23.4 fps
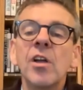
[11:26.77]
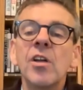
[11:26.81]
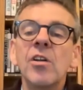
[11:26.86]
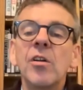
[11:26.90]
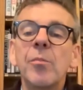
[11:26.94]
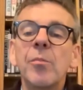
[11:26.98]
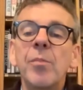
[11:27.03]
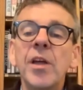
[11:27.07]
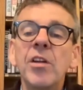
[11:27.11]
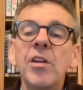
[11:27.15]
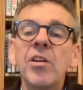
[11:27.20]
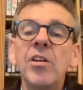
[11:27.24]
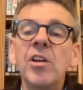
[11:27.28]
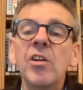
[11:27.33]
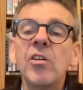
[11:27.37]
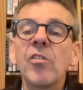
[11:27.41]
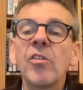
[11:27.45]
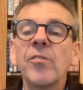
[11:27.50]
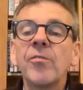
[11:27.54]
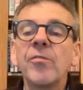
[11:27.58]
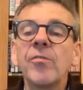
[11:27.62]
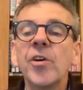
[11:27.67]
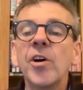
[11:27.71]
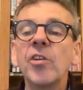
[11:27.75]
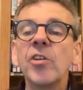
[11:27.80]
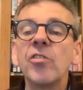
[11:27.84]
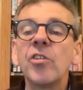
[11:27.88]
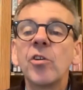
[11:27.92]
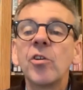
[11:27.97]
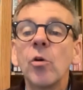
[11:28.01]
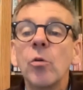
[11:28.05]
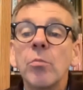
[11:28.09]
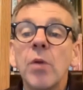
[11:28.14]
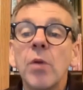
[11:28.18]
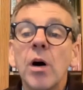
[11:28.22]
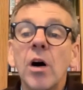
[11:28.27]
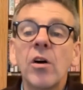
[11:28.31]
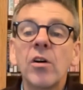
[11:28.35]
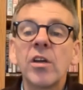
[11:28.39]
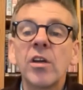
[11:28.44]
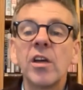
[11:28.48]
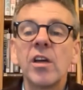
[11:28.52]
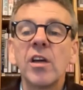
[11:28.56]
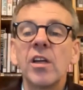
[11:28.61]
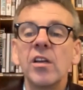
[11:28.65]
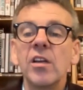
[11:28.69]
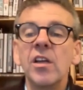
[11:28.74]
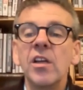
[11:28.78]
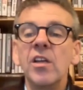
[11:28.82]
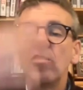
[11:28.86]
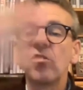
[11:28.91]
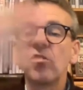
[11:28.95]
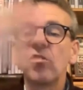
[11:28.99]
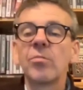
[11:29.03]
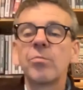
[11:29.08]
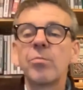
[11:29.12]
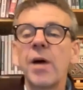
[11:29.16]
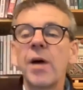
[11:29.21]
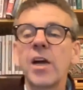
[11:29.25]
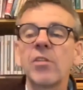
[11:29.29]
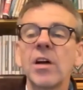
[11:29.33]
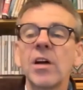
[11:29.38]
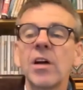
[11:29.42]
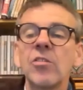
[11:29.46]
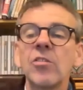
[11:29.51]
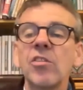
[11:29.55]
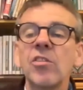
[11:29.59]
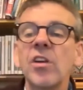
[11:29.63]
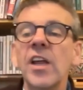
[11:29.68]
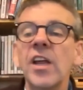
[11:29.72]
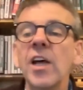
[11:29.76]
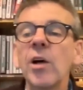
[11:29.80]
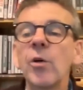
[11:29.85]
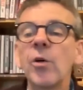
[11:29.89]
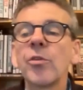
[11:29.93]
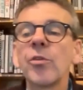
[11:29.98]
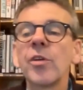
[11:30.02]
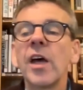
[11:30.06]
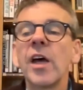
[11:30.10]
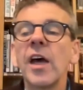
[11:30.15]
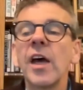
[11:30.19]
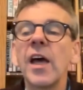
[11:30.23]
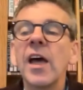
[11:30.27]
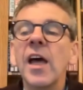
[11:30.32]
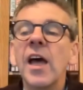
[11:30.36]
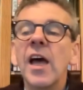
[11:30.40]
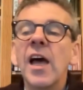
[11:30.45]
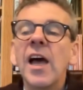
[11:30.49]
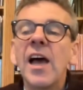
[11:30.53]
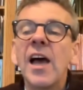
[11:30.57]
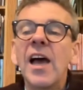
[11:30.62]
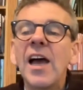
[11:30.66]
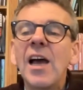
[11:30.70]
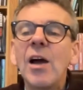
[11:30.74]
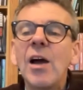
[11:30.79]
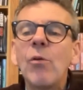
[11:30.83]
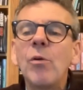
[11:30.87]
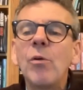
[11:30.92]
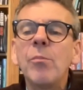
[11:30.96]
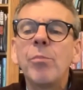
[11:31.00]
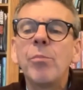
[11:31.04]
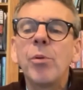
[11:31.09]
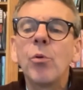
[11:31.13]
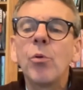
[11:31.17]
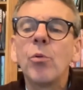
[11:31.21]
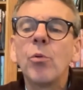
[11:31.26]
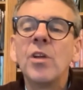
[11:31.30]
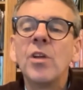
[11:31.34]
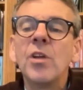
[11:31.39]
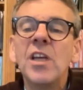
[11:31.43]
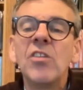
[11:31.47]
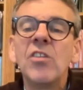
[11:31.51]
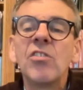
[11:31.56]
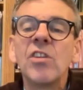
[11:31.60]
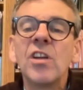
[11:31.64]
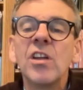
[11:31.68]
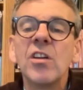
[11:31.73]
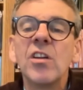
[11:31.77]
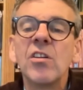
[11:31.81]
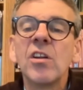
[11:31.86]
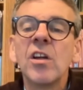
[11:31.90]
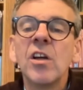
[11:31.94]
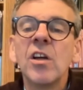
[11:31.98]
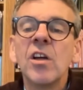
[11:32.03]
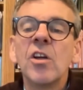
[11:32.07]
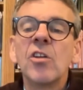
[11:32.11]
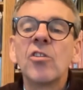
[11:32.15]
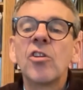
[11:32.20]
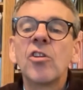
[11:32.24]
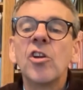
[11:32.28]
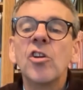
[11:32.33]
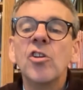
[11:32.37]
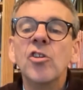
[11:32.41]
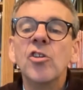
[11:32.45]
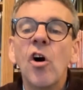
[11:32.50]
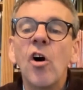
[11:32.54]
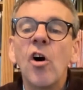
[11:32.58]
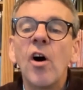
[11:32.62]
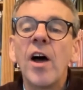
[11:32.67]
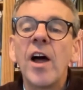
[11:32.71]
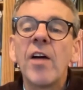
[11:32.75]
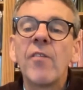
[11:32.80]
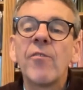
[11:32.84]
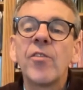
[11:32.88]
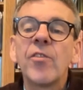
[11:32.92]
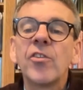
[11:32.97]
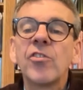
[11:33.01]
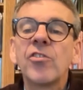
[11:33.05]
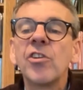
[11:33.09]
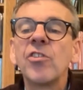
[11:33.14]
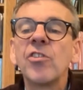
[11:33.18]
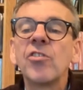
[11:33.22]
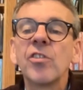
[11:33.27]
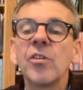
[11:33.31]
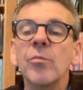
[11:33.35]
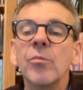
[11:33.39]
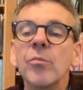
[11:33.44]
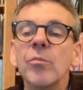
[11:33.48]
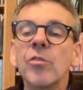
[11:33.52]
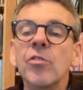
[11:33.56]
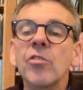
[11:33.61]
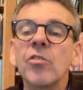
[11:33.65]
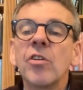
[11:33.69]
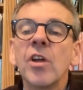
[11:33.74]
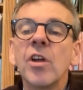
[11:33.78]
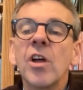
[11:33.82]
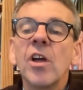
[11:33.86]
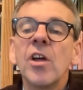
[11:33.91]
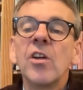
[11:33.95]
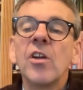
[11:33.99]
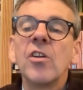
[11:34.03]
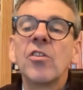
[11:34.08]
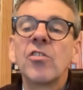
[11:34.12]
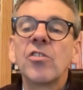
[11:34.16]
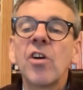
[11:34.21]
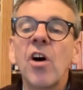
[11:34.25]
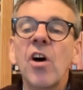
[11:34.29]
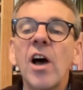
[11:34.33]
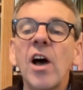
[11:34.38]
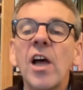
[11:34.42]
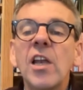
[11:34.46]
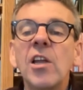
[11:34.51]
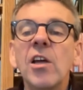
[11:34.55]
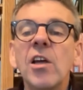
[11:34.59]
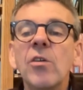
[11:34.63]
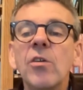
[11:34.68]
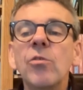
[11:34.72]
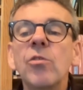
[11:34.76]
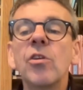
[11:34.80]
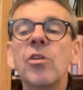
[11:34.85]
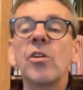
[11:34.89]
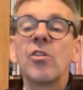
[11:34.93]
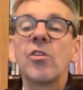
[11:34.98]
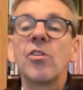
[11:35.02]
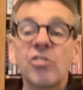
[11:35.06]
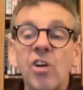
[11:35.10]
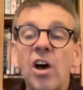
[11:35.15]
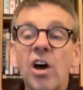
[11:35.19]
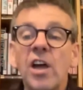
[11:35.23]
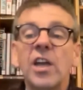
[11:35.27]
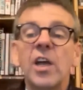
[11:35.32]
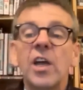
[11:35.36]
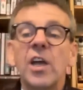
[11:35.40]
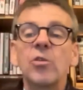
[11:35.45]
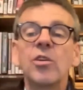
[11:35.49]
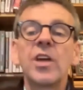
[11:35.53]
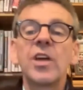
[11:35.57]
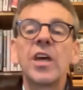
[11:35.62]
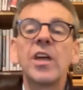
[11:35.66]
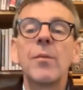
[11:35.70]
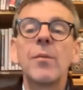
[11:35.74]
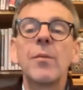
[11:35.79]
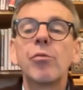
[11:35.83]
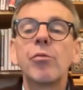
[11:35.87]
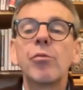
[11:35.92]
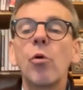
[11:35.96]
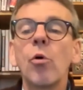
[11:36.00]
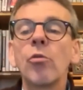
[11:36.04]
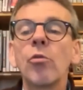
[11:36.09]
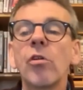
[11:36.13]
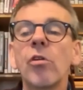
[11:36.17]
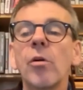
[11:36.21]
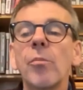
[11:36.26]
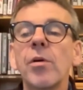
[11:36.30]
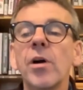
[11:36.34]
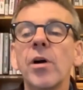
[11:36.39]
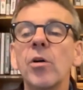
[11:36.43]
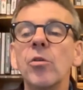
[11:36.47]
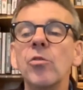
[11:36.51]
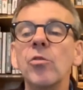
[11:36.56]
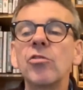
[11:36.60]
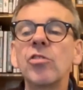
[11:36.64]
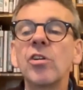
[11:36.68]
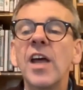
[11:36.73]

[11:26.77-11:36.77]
Depending on the vertical market, and his background is in healthcare, how important is it to not have the systems siloed to get a broader approach?